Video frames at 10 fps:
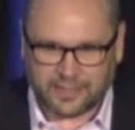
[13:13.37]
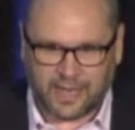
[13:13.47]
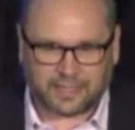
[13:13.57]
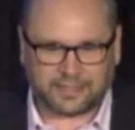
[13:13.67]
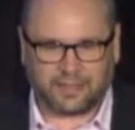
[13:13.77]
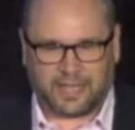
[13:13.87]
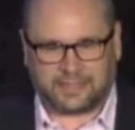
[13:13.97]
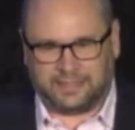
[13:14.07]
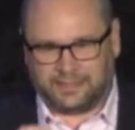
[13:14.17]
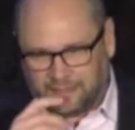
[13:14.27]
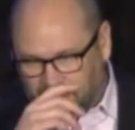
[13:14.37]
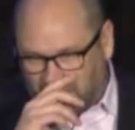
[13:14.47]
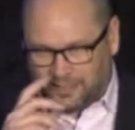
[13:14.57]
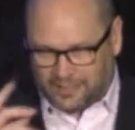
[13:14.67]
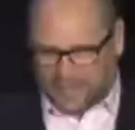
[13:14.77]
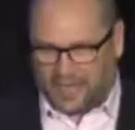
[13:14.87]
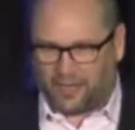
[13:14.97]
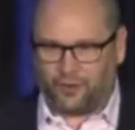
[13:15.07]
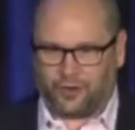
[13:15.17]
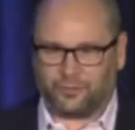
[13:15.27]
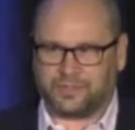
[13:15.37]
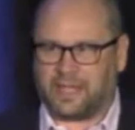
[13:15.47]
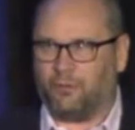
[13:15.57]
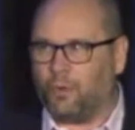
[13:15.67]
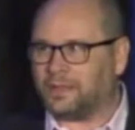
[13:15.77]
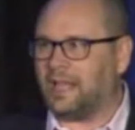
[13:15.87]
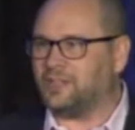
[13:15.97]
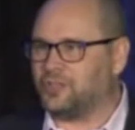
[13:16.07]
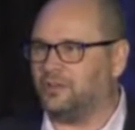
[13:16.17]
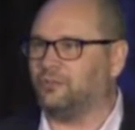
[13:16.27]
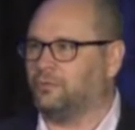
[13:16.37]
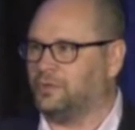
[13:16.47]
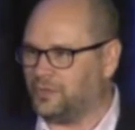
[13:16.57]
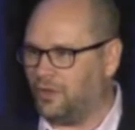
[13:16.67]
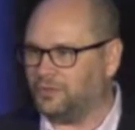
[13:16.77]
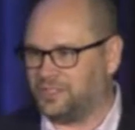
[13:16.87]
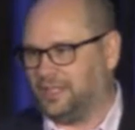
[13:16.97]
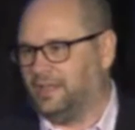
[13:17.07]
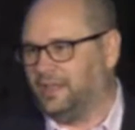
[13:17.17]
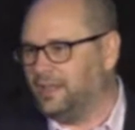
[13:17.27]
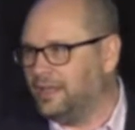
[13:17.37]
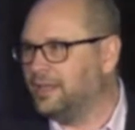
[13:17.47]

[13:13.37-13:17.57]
The next lesson that I learned was that what that generally results in